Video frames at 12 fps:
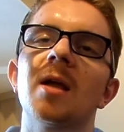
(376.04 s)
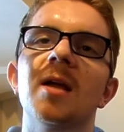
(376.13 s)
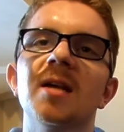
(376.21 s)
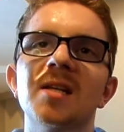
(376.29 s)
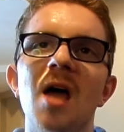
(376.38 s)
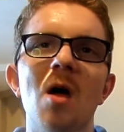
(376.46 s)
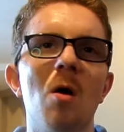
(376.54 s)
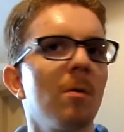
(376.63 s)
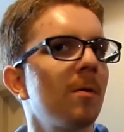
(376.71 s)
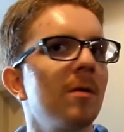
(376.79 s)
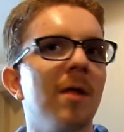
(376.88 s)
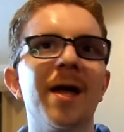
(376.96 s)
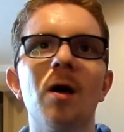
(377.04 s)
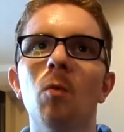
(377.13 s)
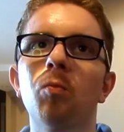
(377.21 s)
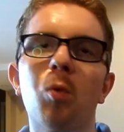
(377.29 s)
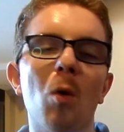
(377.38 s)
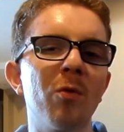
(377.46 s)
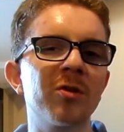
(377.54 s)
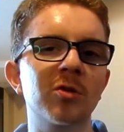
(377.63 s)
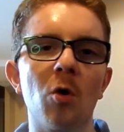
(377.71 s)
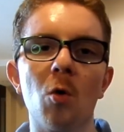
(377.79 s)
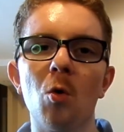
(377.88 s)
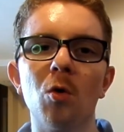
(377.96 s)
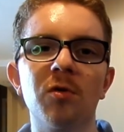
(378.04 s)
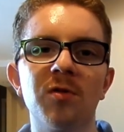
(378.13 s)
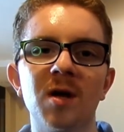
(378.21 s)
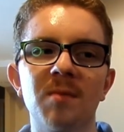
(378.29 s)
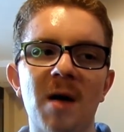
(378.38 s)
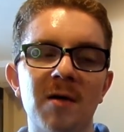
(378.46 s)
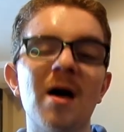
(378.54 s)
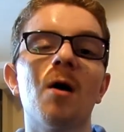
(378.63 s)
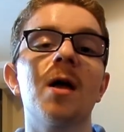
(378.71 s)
is that, like, what was the whole thing about now?